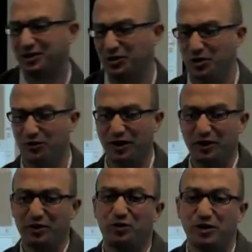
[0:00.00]
that's the goal of
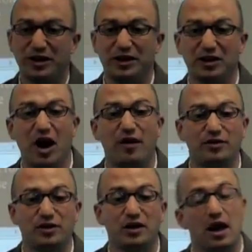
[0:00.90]
Title III. And the
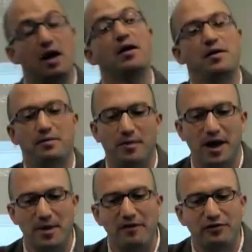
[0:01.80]

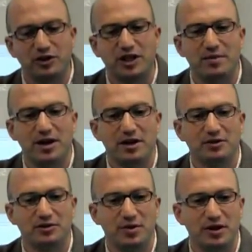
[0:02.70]
in my first time in 8
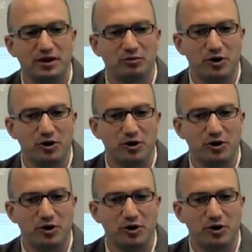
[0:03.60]
years of being here,